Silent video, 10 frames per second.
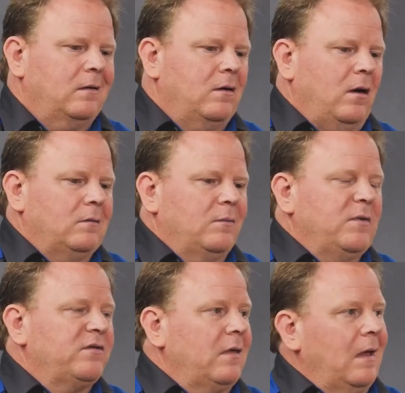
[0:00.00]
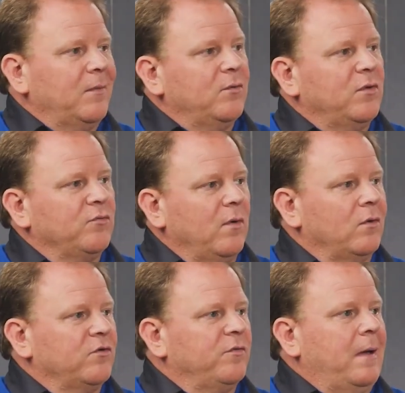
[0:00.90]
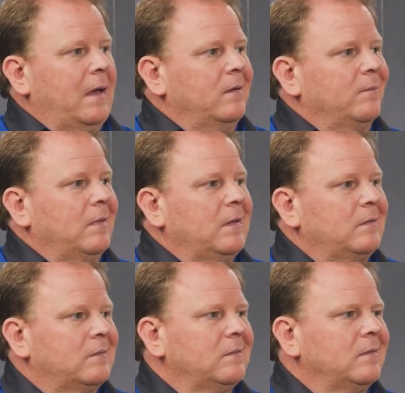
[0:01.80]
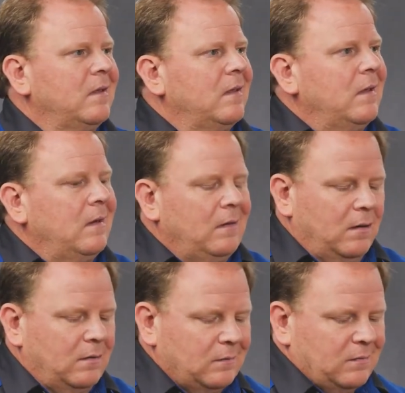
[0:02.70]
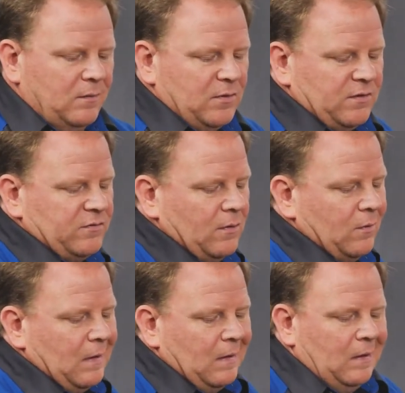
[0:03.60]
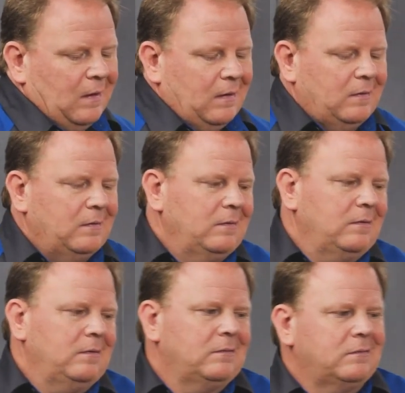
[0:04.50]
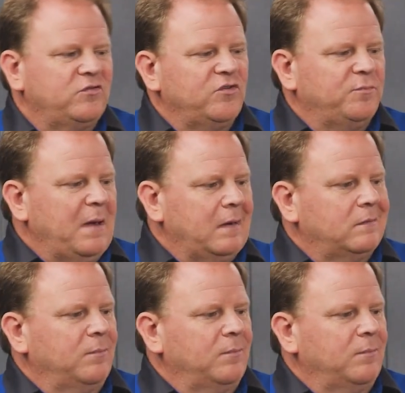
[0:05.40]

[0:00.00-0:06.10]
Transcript: cause some misalignment with rotors and backing plates and knuckle assemblies. So it's just best